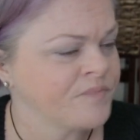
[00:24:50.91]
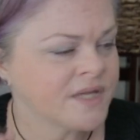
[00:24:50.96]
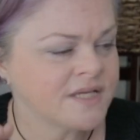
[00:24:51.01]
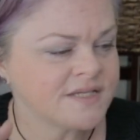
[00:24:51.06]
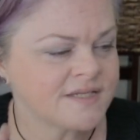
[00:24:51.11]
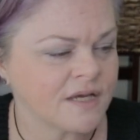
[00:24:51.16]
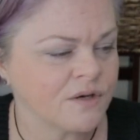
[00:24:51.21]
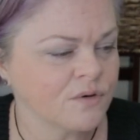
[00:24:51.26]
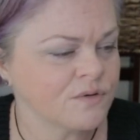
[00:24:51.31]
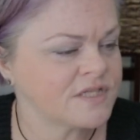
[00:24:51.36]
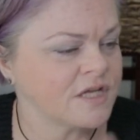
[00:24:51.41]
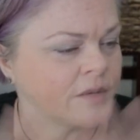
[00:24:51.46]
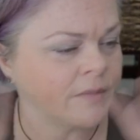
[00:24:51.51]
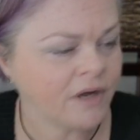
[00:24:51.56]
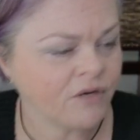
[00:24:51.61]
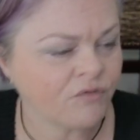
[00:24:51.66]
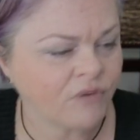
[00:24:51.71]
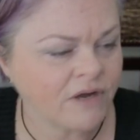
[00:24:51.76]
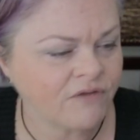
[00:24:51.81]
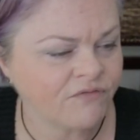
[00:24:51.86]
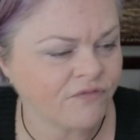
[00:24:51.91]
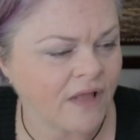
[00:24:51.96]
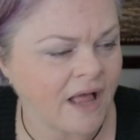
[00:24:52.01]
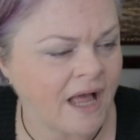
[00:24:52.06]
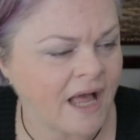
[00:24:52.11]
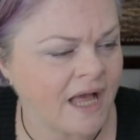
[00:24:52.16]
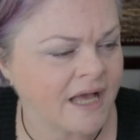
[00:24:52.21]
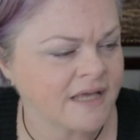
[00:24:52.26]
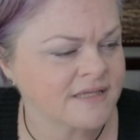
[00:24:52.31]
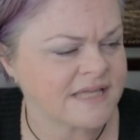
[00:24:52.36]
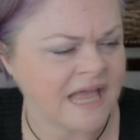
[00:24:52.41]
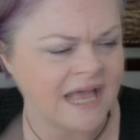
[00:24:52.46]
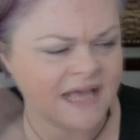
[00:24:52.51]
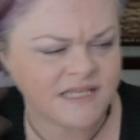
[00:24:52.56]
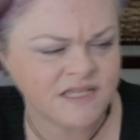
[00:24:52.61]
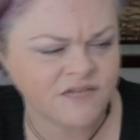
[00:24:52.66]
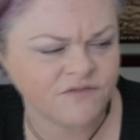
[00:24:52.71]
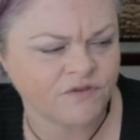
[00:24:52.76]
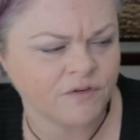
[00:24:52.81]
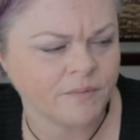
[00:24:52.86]
So many red flags,
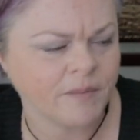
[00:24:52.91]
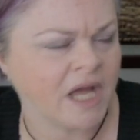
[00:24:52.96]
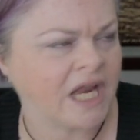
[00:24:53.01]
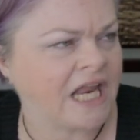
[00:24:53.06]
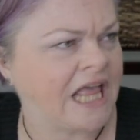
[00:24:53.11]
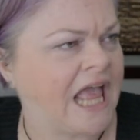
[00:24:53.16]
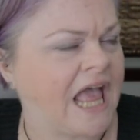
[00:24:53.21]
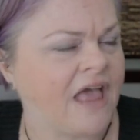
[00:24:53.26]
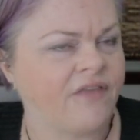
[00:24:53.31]
asking for money,